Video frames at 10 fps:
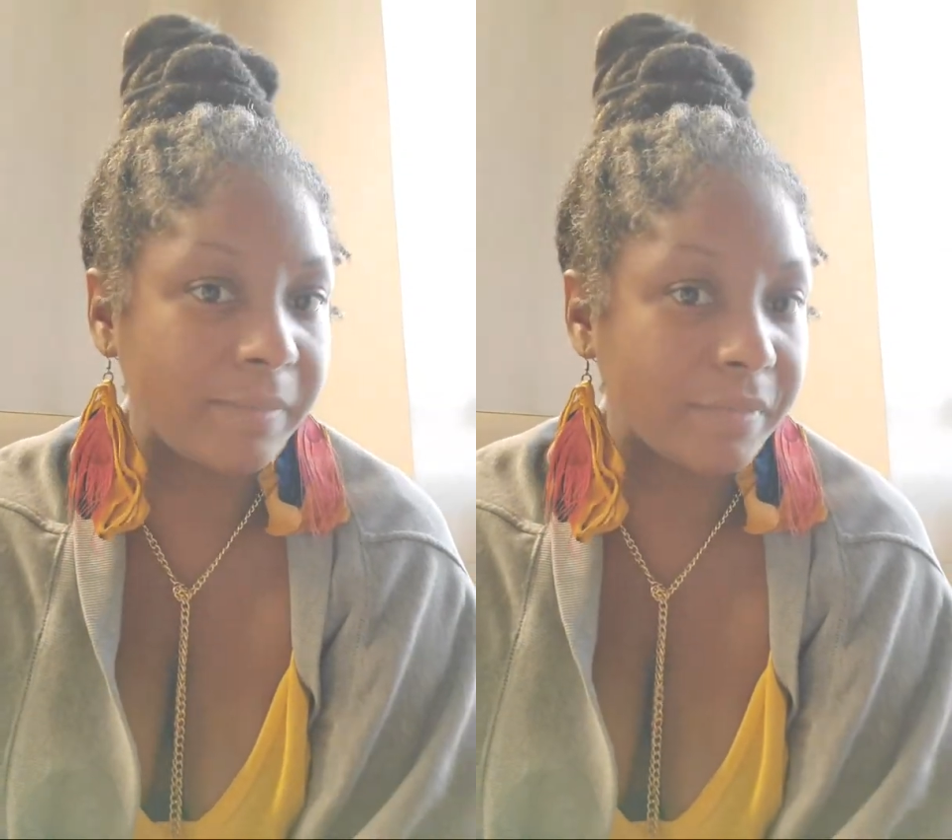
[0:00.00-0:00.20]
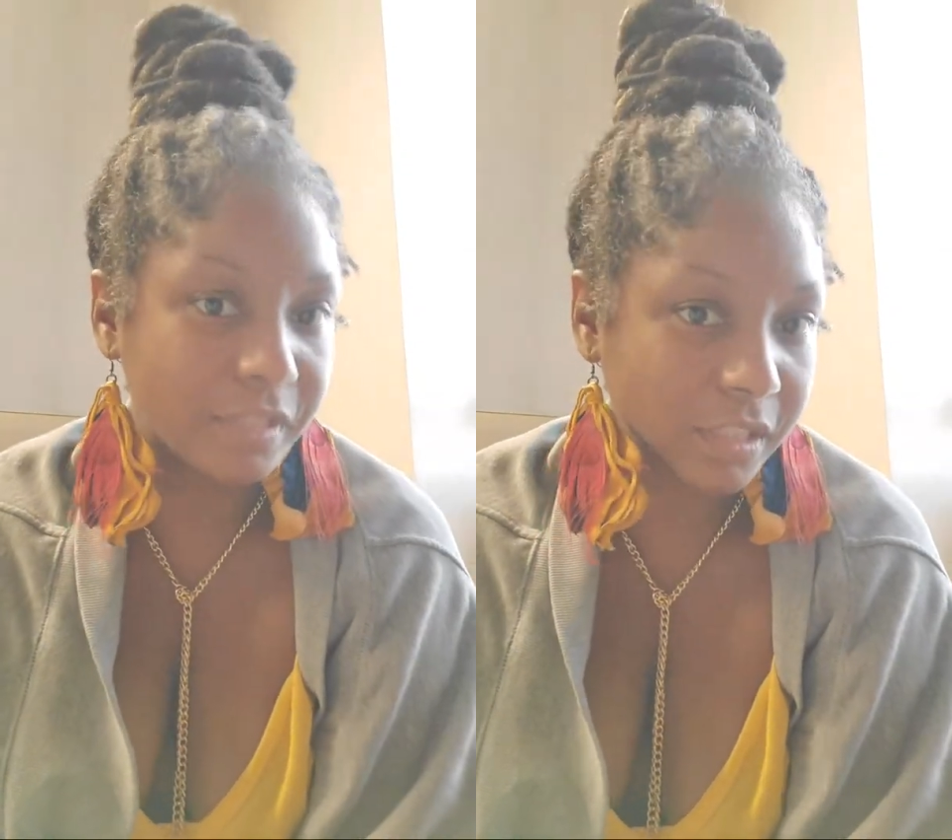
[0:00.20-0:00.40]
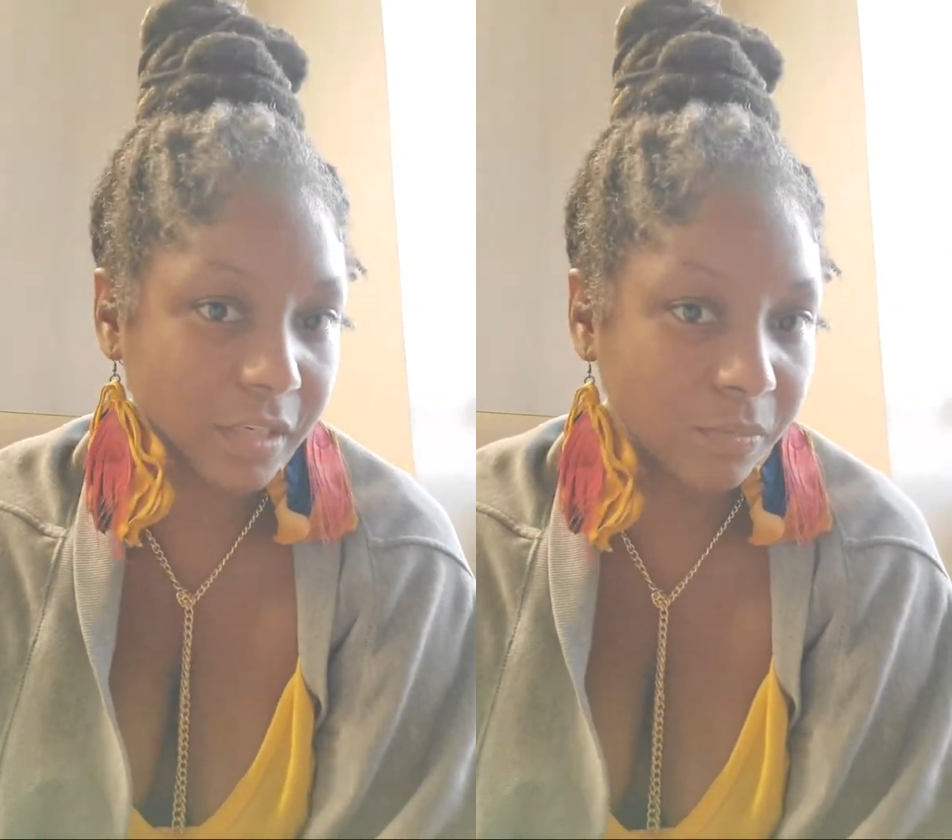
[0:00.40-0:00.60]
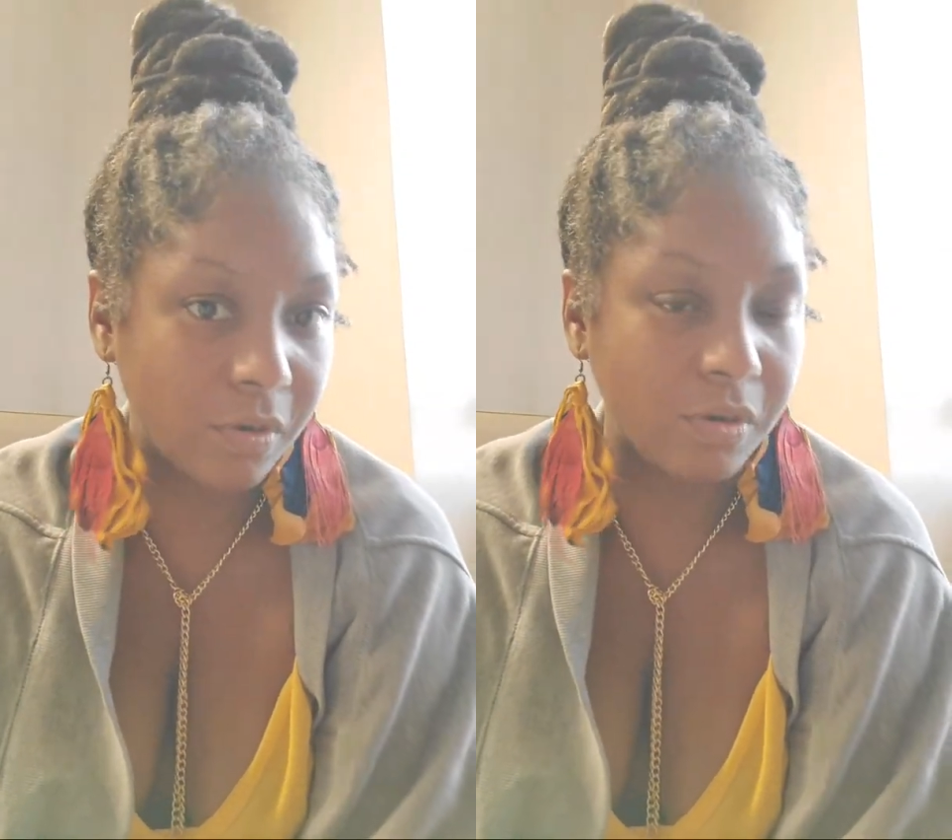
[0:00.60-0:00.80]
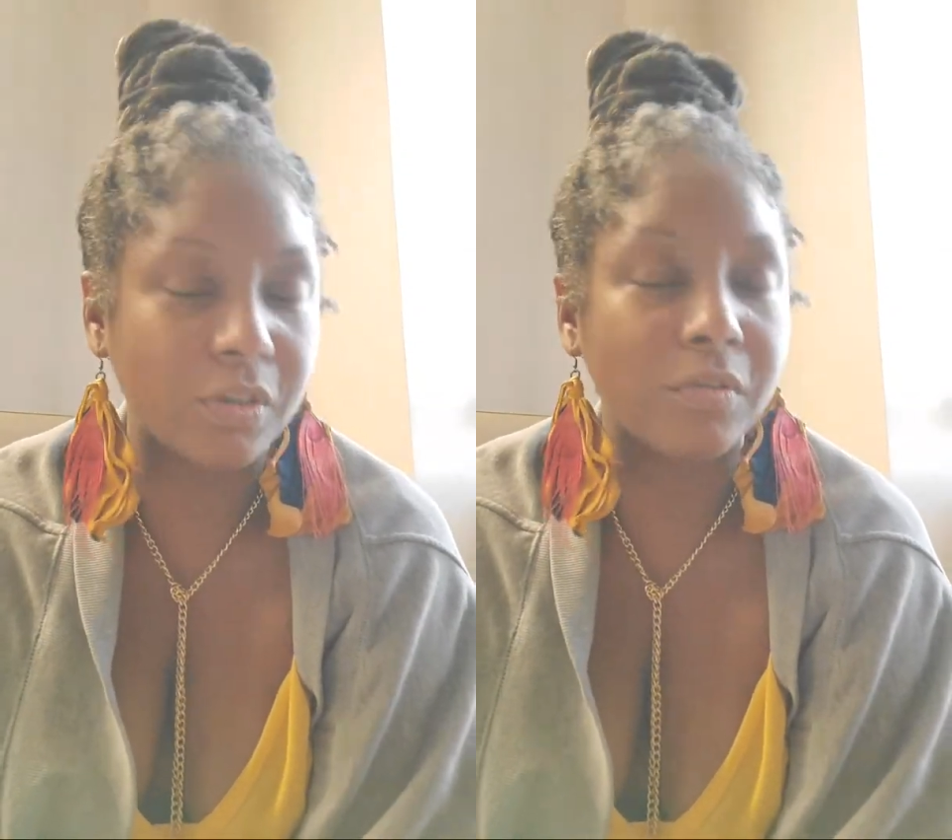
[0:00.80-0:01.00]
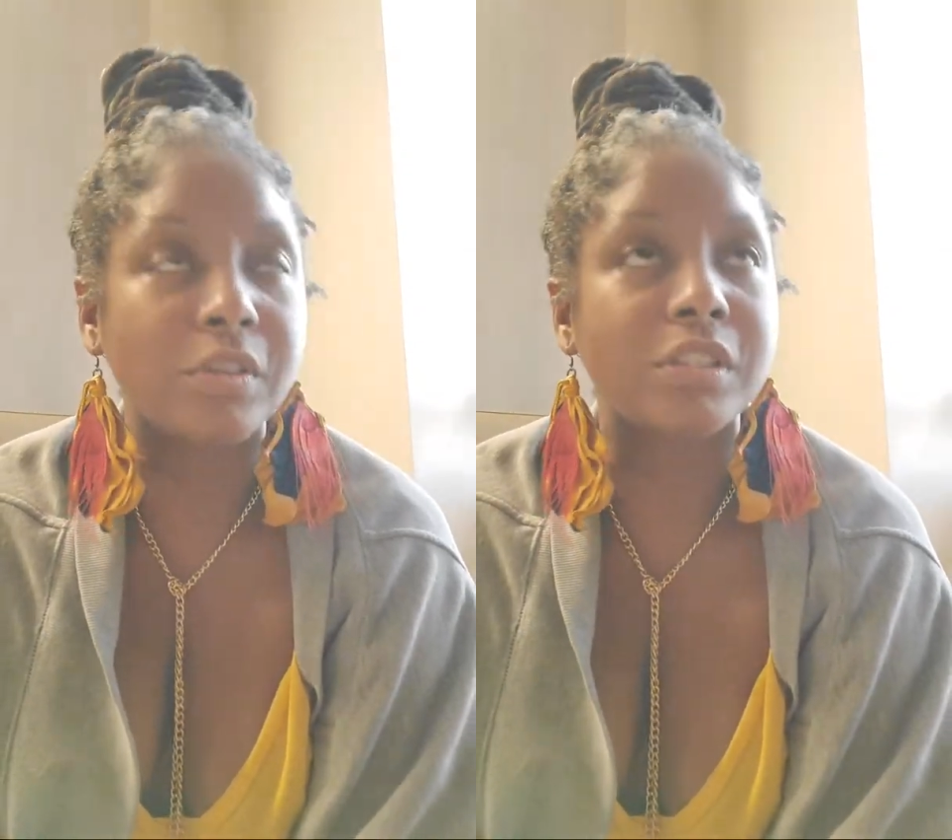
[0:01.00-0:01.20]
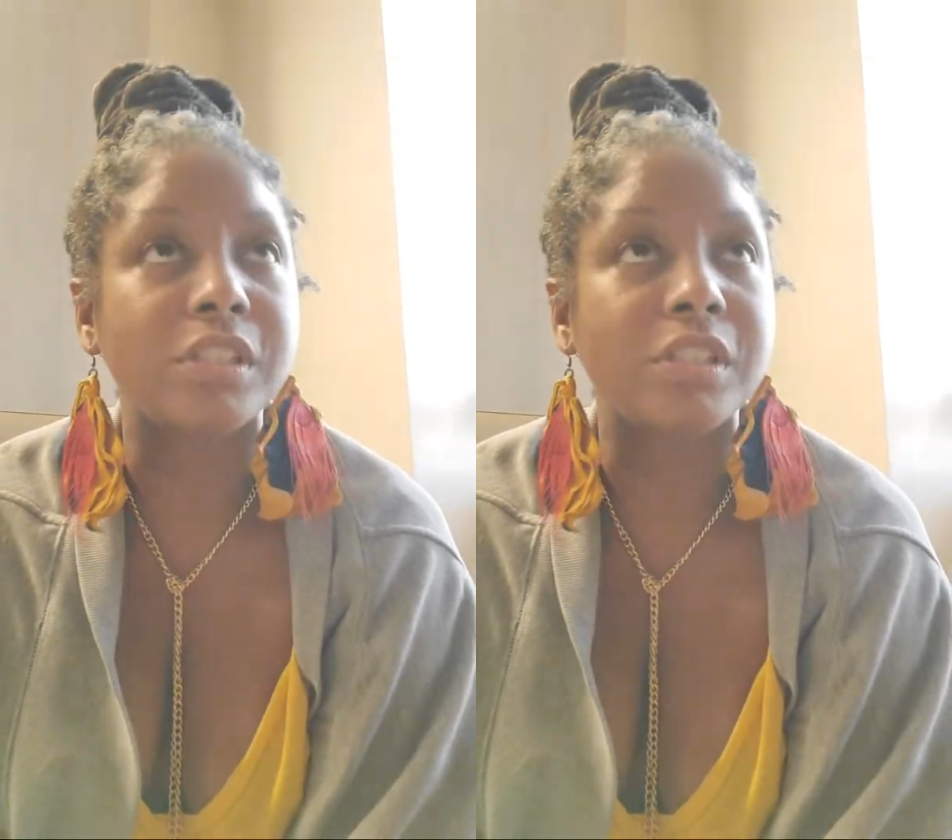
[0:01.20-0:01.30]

but she didn't walk across the